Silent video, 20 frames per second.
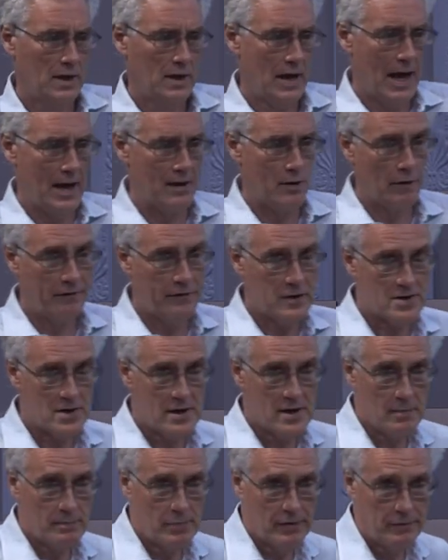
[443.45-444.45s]
And
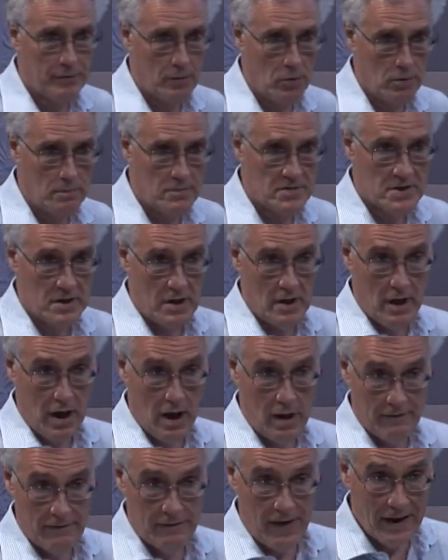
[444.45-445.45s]
obviously it performs
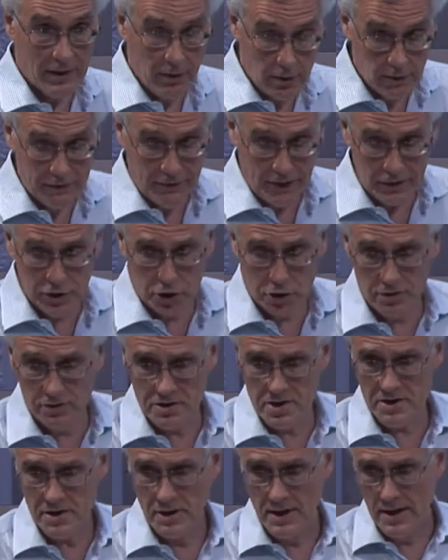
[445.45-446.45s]
vital
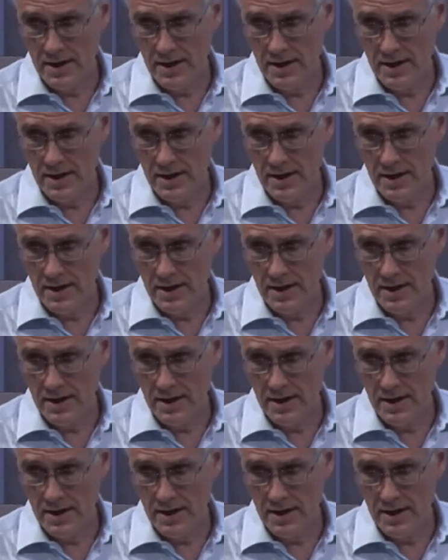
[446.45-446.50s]
functions,